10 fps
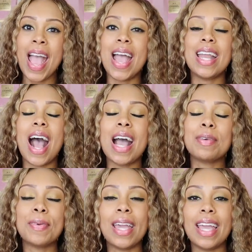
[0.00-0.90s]
And
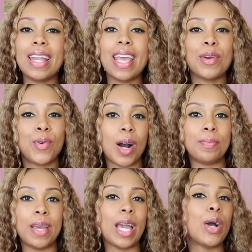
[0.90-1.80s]
I paid a
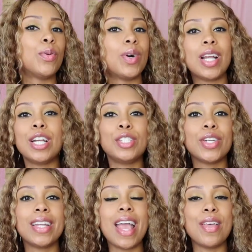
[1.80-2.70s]
whopping
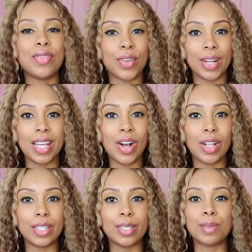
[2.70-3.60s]

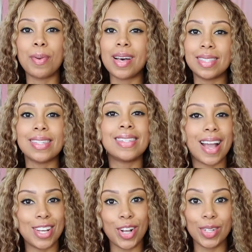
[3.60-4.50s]
$130 plus
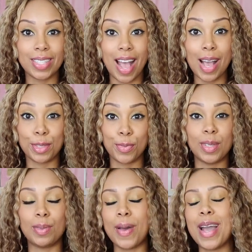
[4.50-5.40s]
$9 tax for
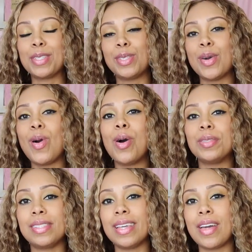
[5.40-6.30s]
this bag. So
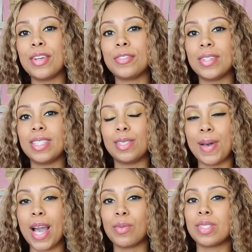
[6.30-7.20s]
altogether for this
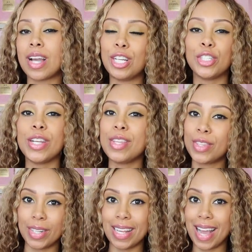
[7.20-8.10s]
bag was
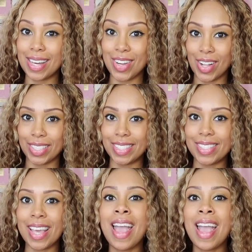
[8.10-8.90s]
$139.